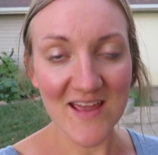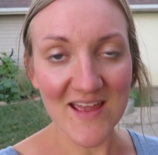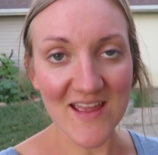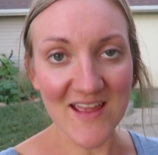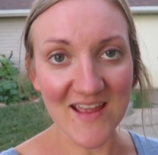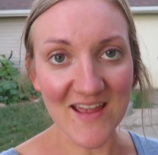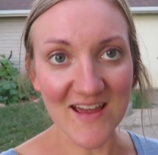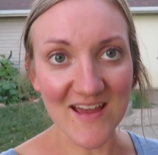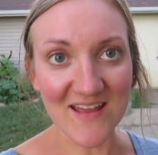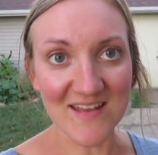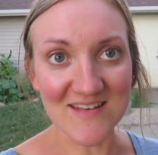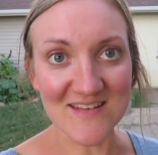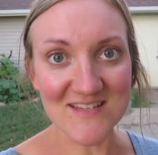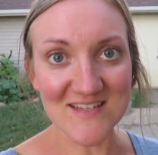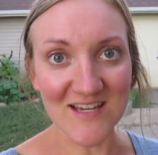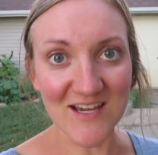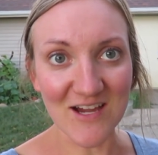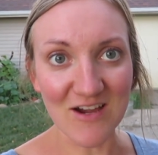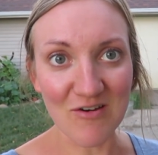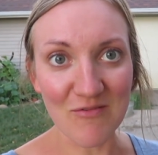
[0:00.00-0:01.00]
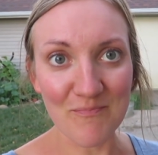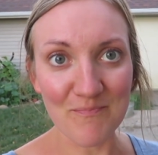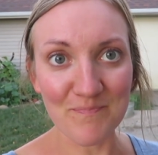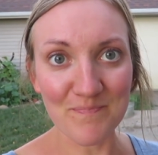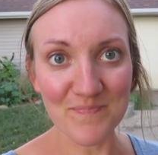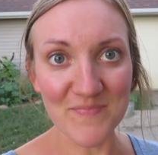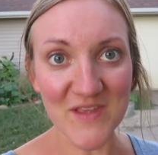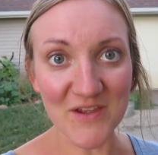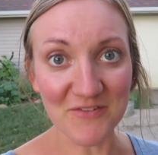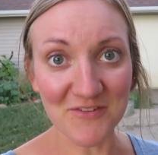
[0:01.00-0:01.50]
And um,
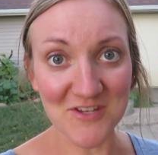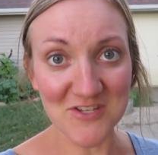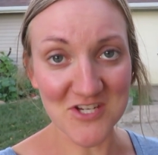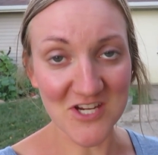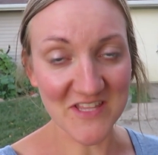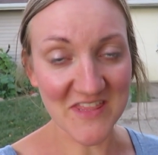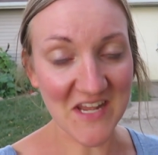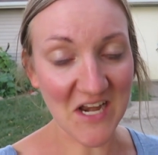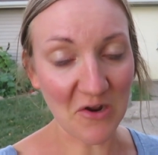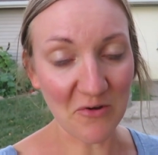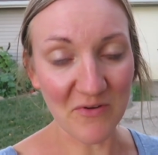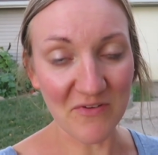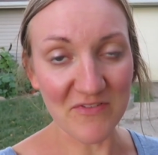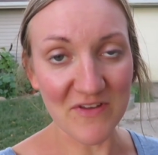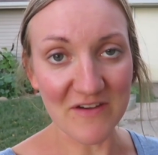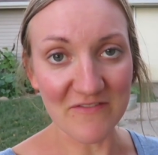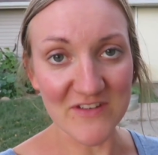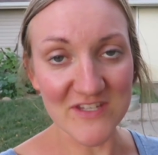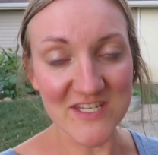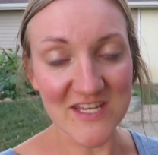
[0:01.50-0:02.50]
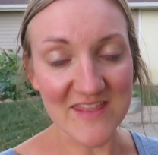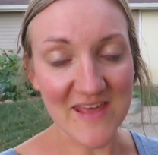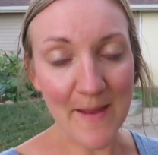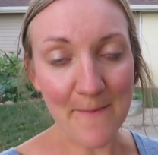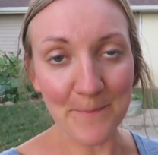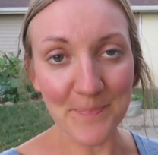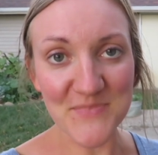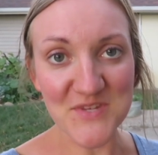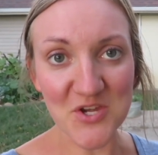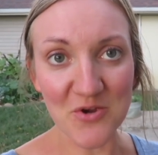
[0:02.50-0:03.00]
definitely check that out if you haven't seen it.
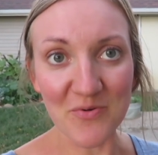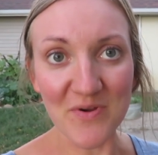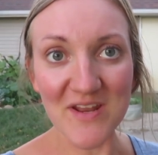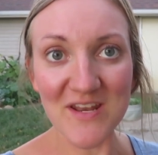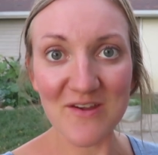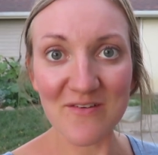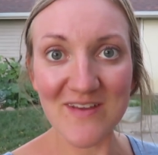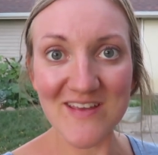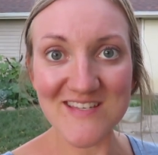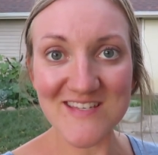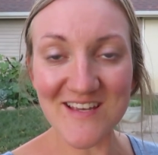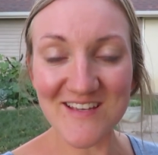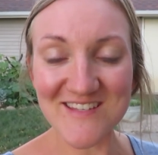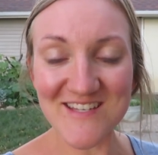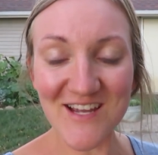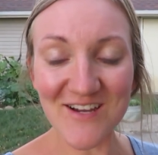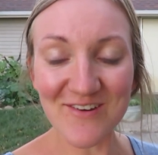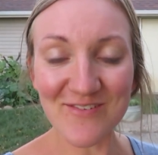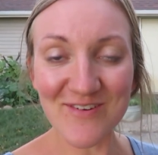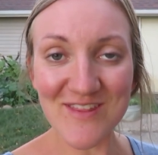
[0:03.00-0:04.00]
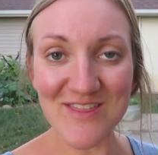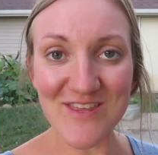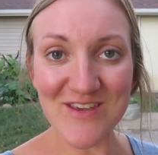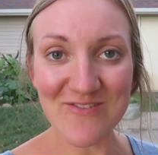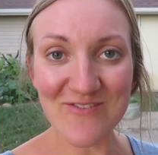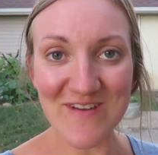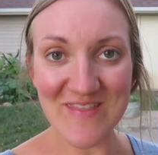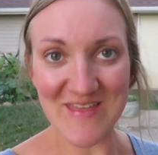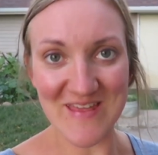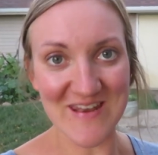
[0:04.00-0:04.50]
So anyways, I'll talk with
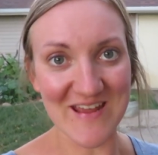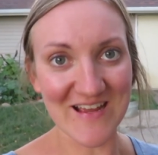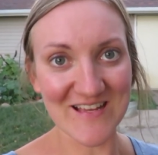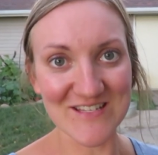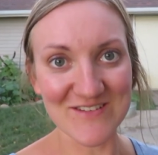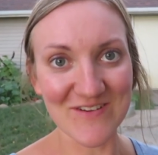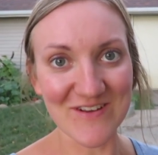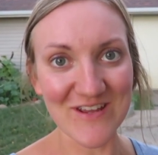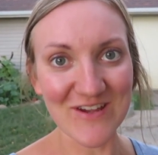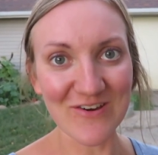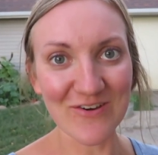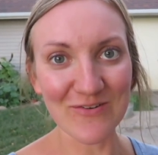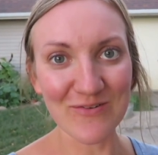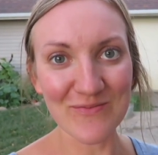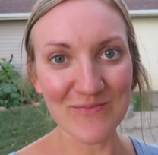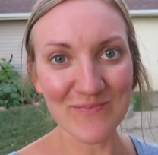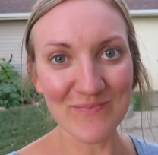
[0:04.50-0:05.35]
you in the next video.